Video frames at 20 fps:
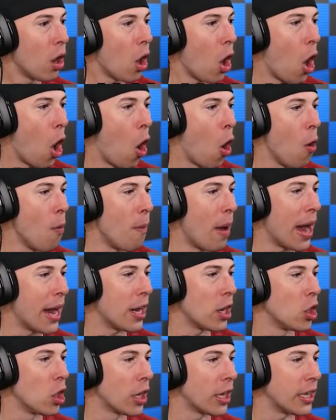Oh my,
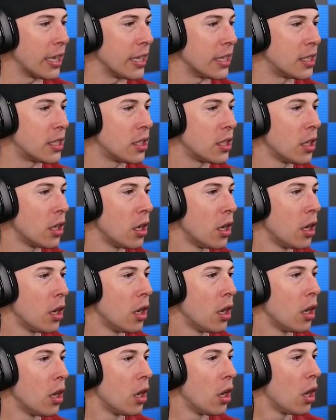look at this.
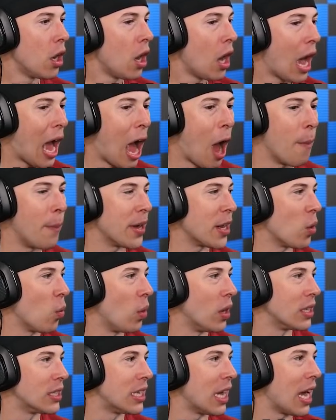How many
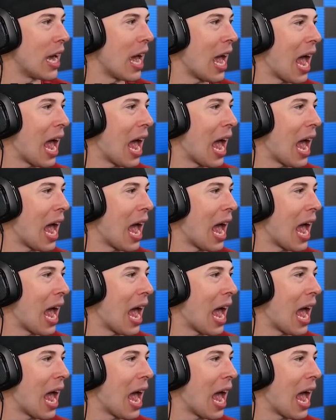was that?